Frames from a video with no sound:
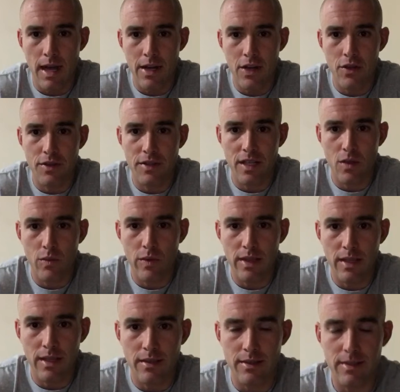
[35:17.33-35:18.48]
How do you deal with
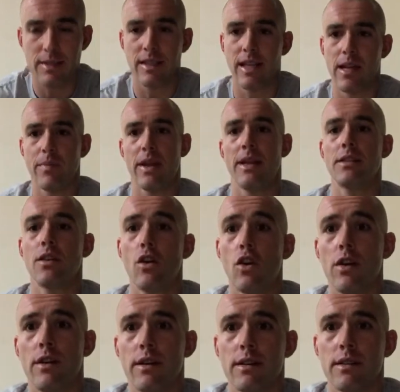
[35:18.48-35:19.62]
little sleep? It's
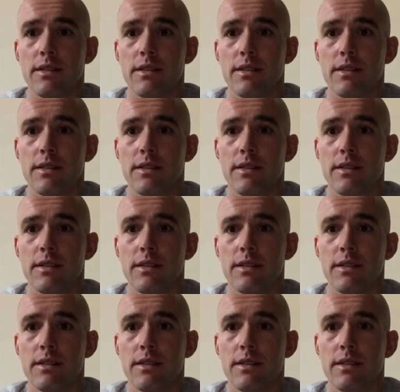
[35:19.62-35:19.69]
hard.